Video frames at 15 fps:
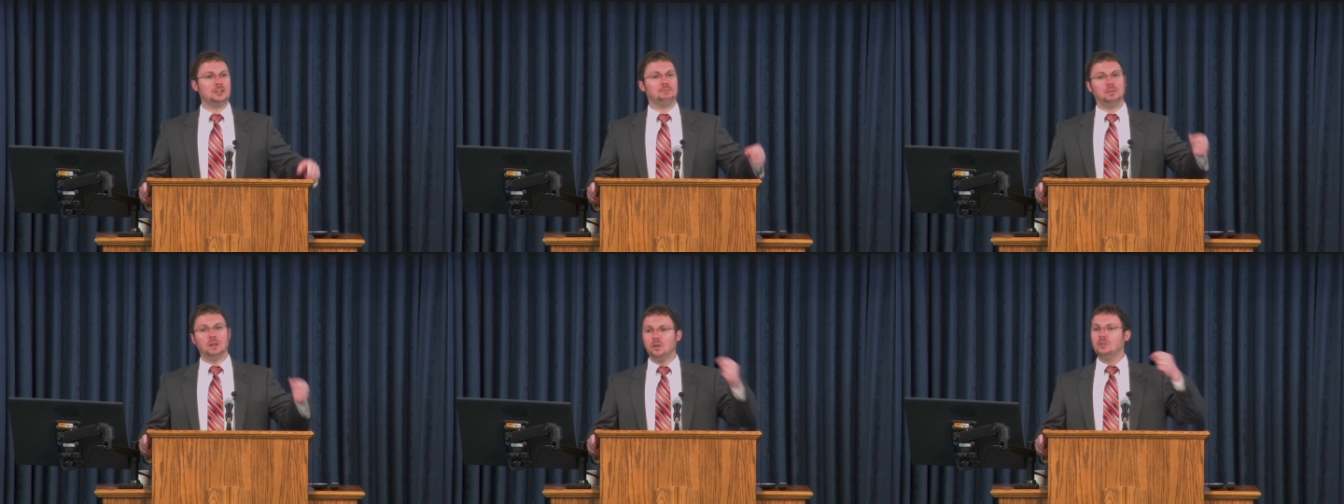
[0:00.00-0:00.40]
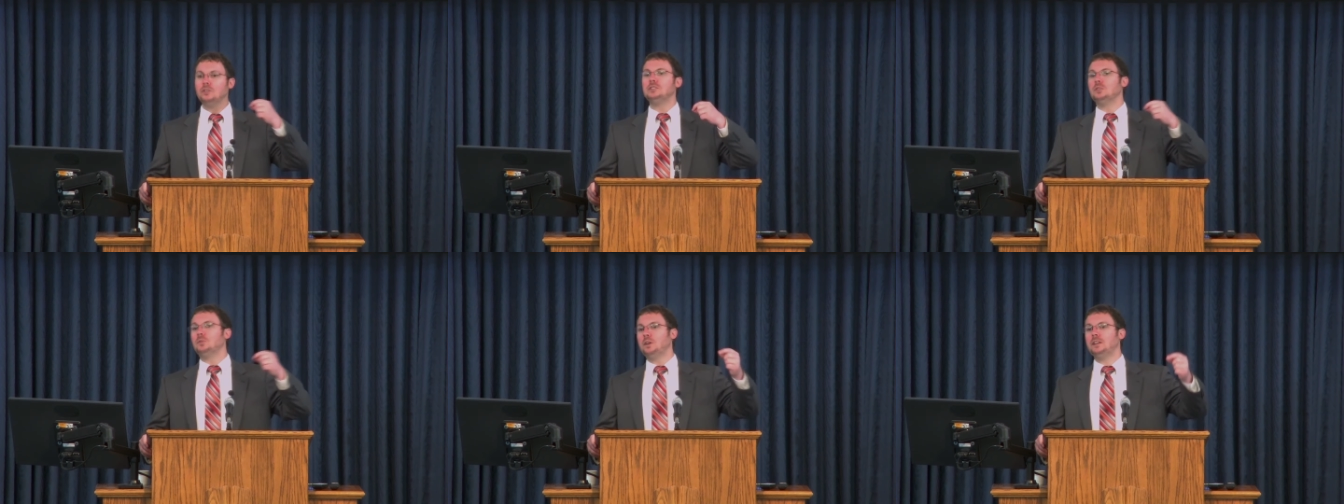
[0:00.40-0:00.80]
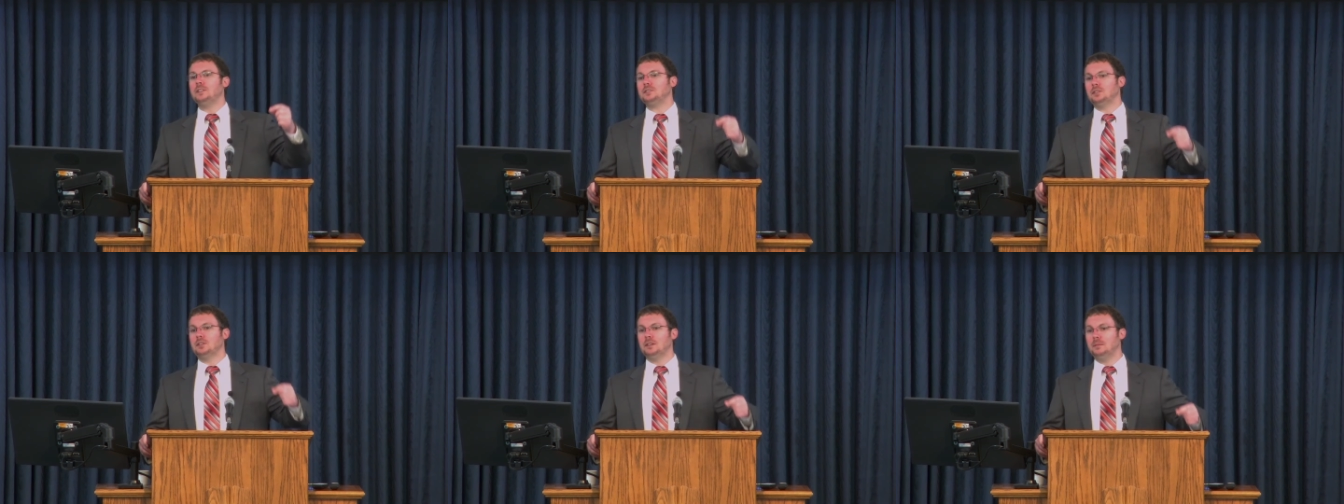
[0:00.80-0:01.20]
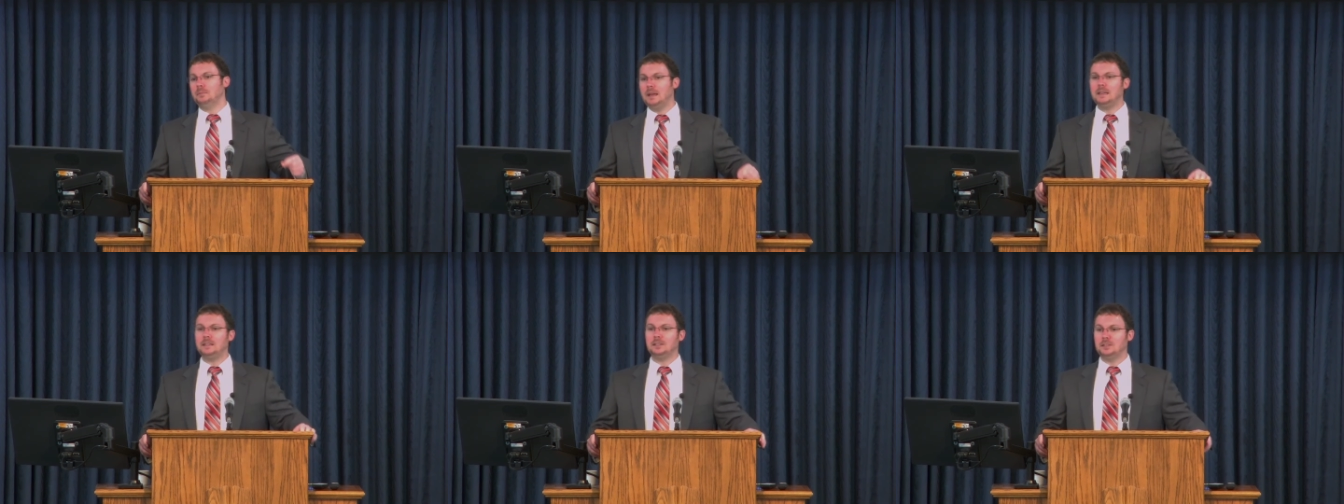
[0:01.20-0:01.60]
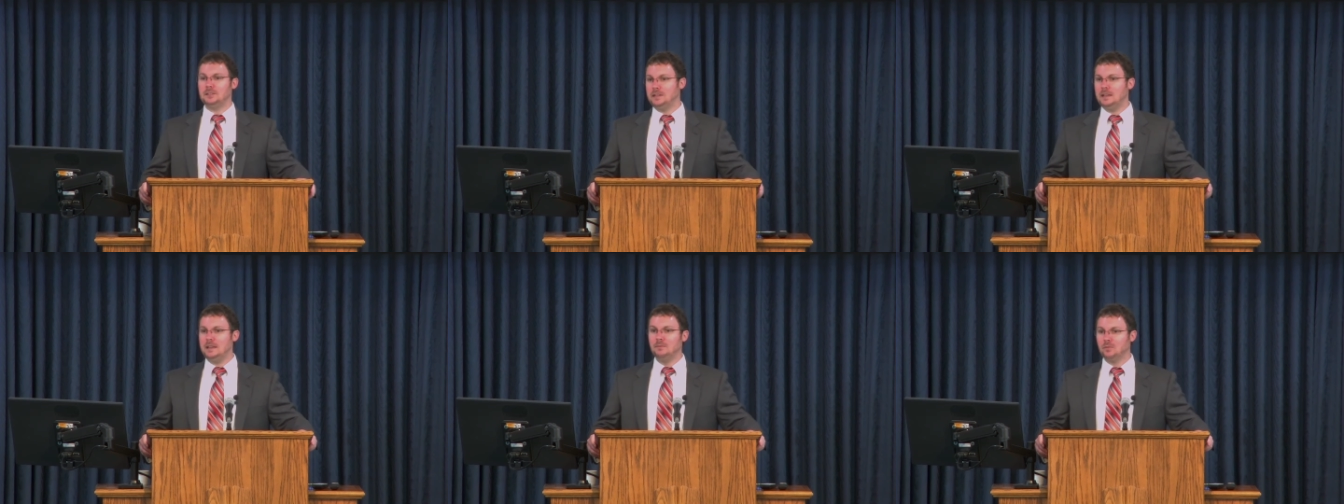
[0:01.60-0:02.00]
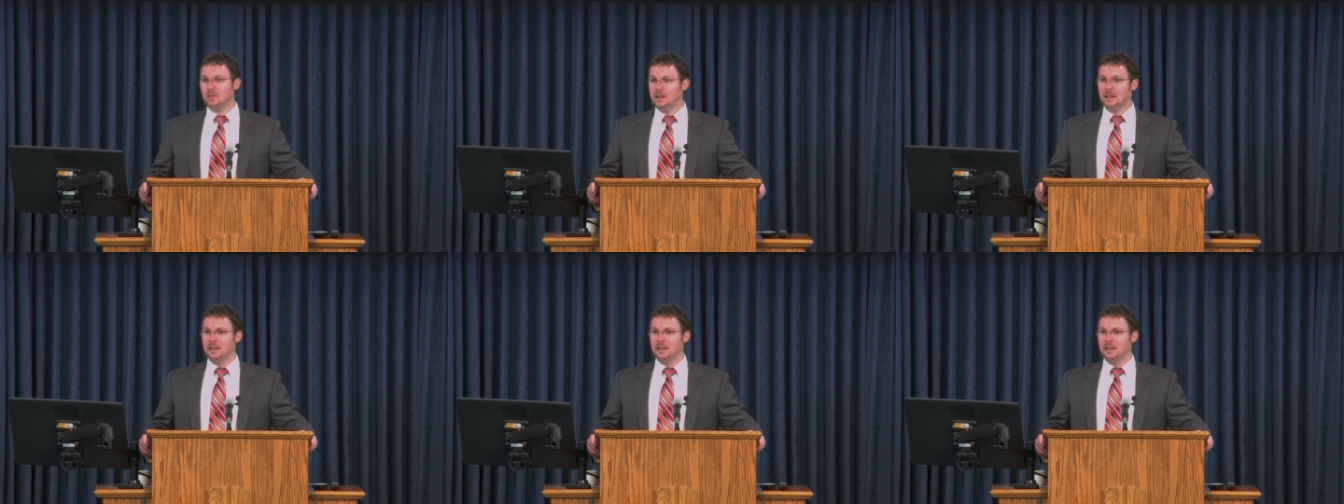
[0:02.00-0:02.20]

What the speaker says: blows the whistle and makes his team run